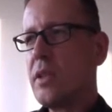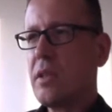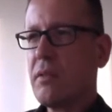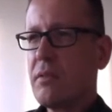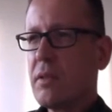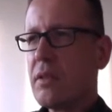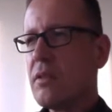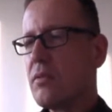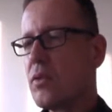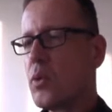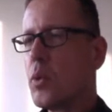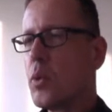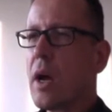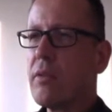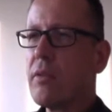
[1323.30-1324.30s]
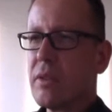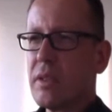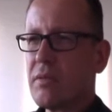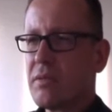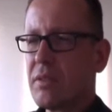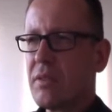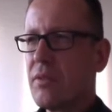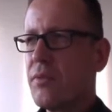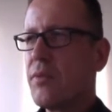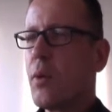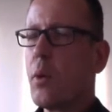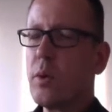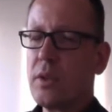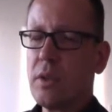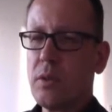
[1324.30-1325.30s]
and
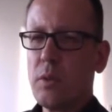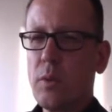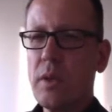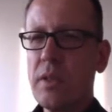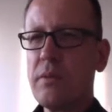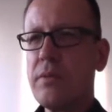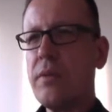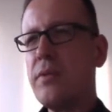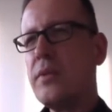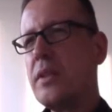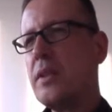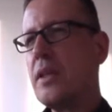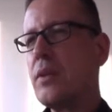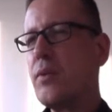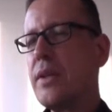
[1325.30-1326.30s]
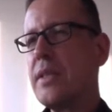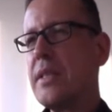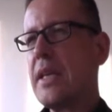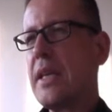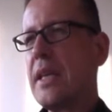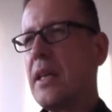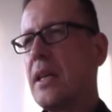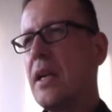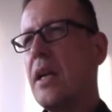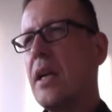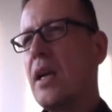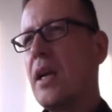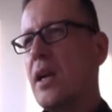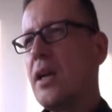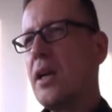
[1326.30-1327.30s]
240, 250 degrees C.
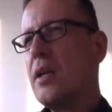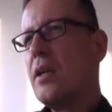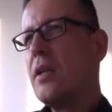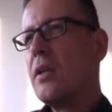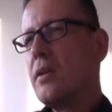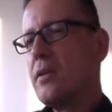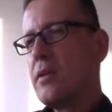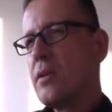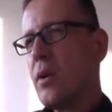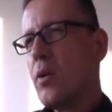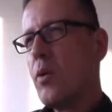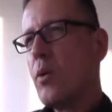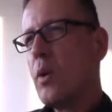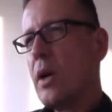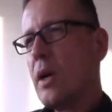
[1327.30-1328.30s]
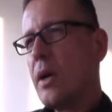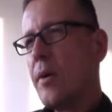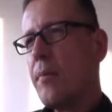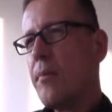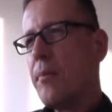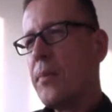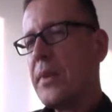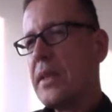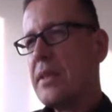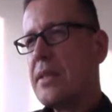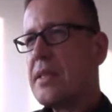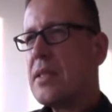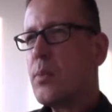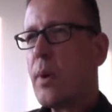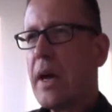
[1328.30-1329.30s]
So this
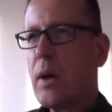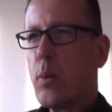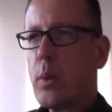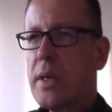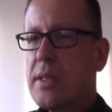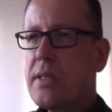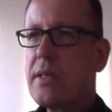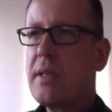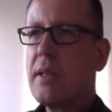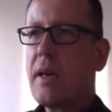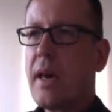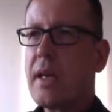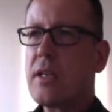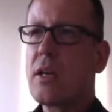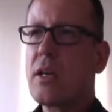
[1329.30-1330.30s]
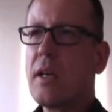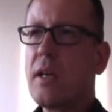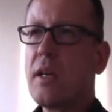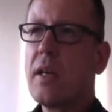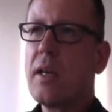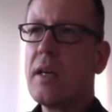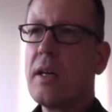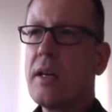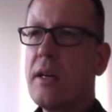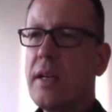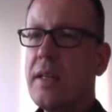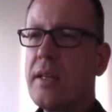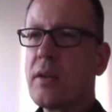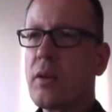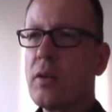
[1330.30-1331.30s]
is why we see actually
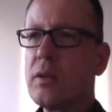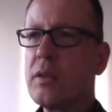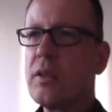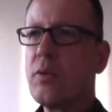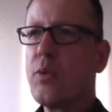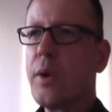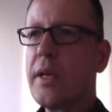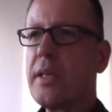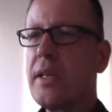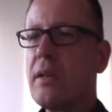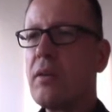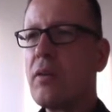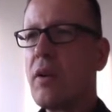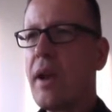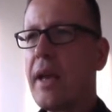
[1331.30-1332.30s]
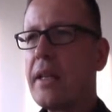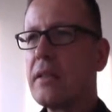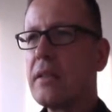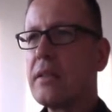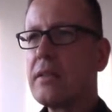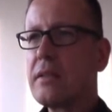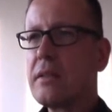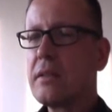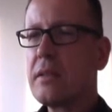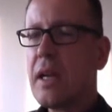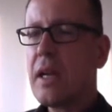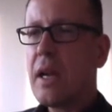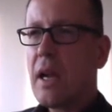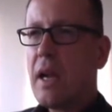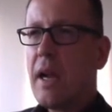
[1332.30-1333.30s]
linear concentrating collectors
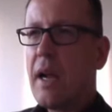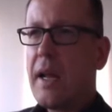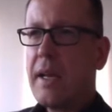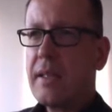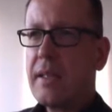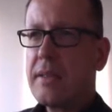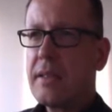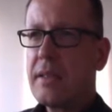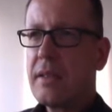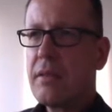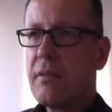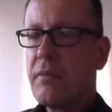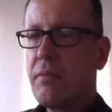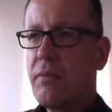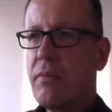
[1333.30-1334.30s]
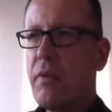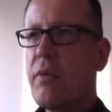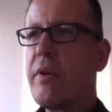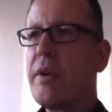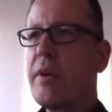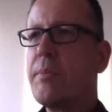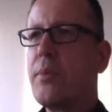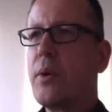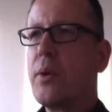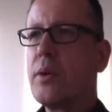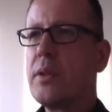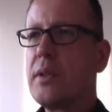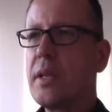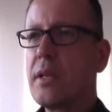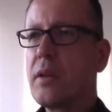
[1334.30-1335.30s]
as a very important
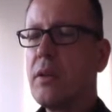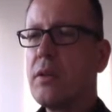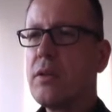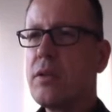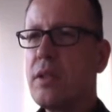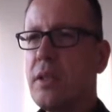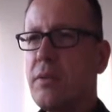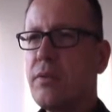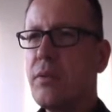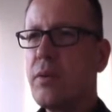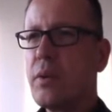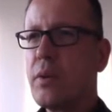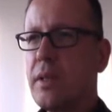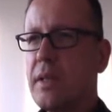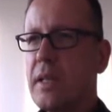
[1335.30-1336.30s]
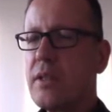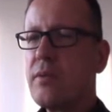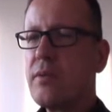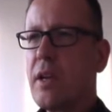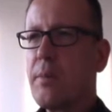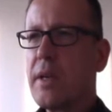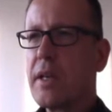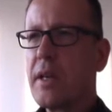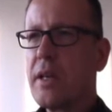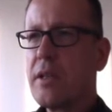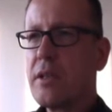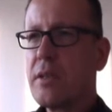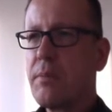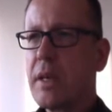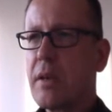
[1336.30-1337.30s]
technology for industrial application,
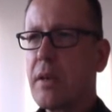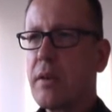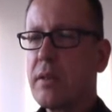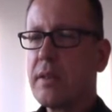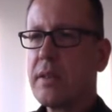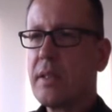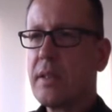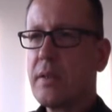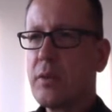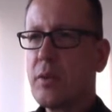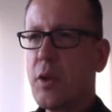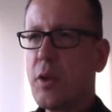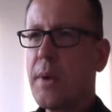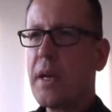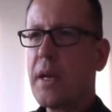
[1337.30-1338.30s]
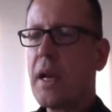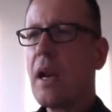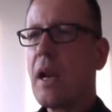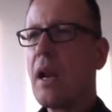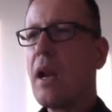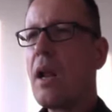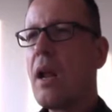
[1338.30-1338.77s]
because the typical